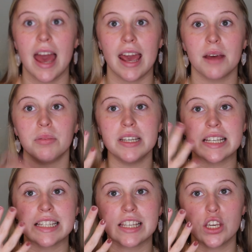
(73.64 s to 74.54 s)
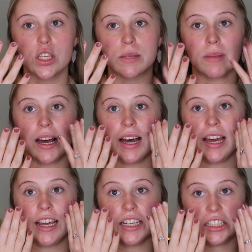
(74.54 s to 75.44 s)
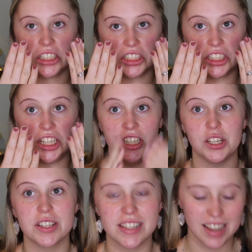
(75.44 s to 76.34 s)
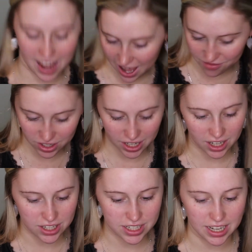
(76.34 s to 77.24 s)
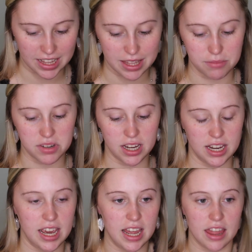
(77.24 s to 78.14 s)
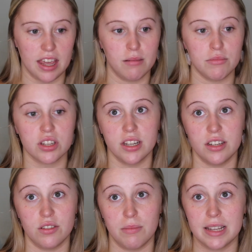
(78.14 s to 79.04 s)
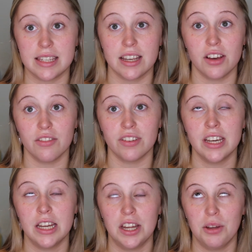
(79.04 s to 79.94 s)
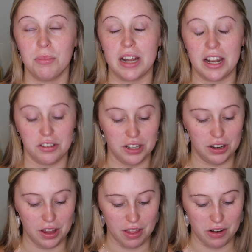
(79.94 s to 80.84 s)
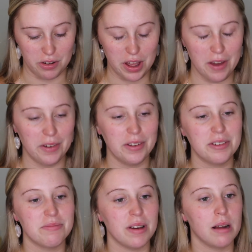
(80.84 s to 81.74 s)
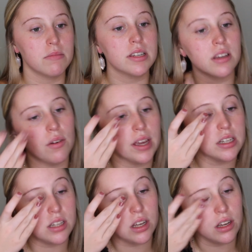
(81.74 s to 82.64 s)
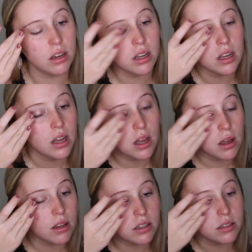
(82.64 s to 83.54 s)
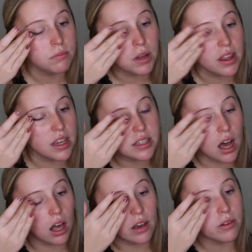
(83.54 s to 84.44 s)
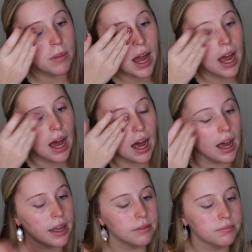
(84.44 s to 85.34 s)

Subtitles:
And please excuse my nails. I have not gotten to get them done yet. I think I'm just going to do them myself, but I don't know how that'll go. But I'm just going to put this all over my eye.